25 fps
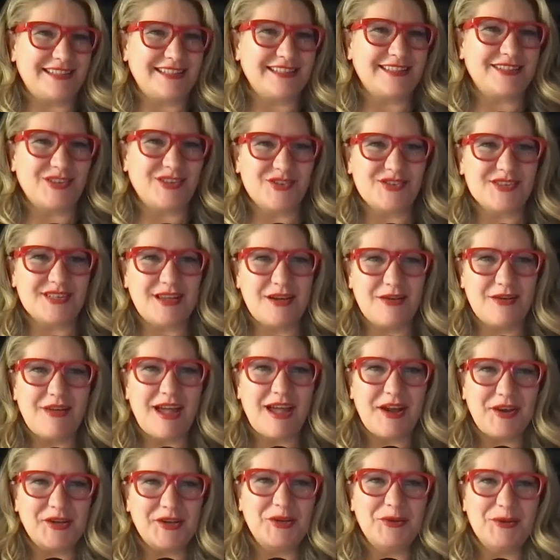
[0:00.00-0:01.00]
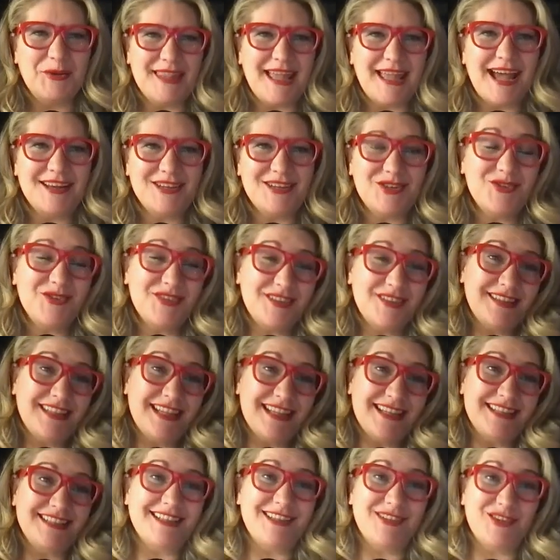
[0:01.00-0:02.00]
that there's a value in that too, that
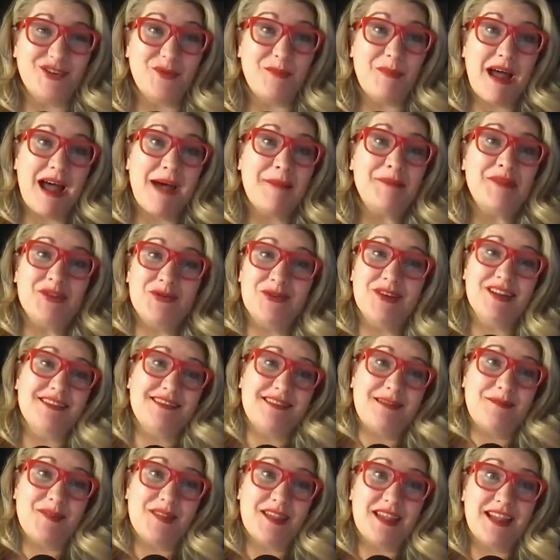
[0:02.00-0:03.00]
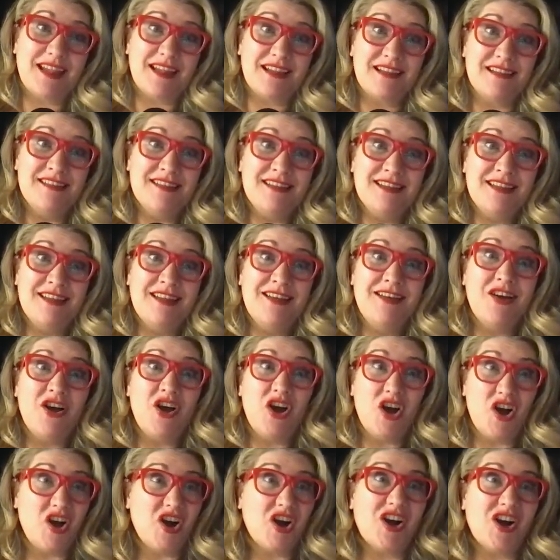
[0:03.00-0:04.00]
they see their mom doing something
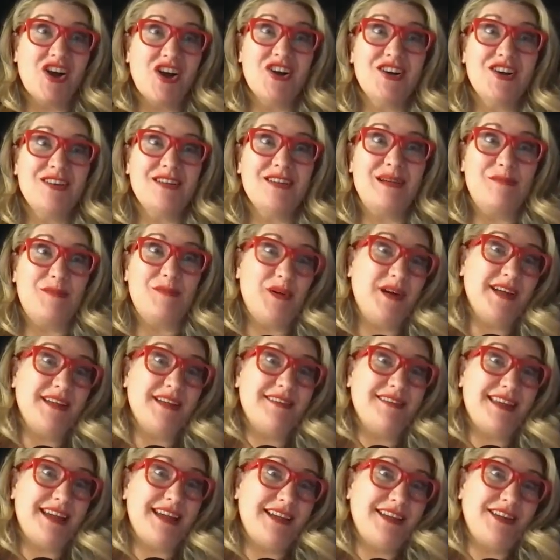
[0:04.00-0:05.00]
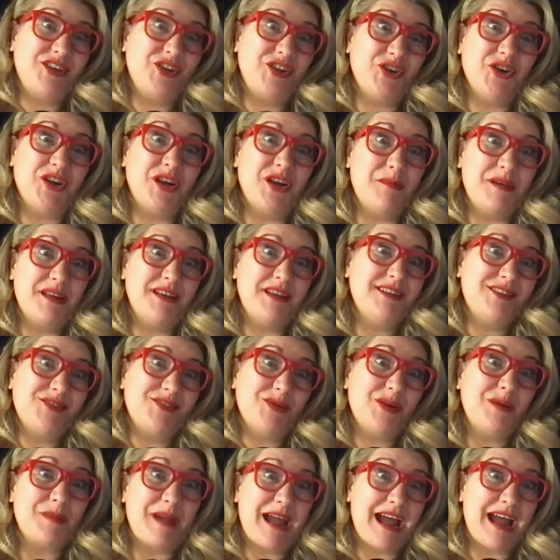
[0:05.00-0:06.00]
hard, but that you're committed to
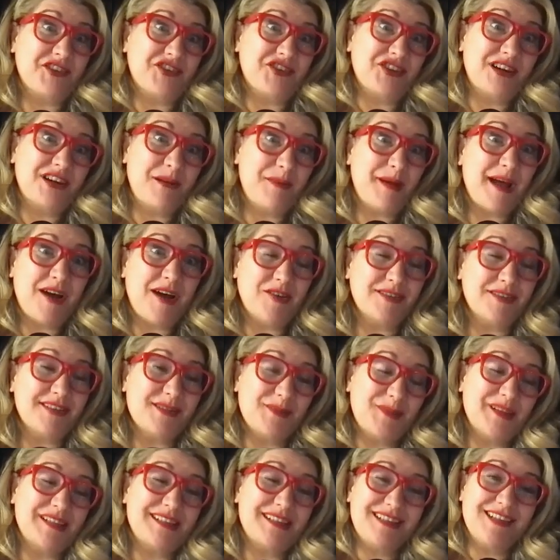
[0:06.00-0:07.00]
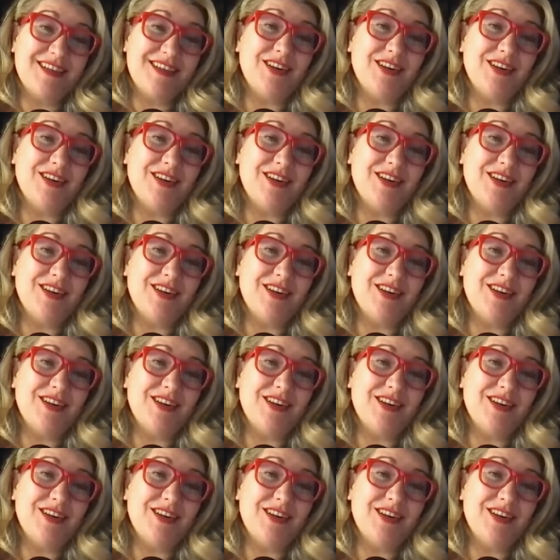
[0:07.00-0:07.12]
and passionate about. It's a big deal.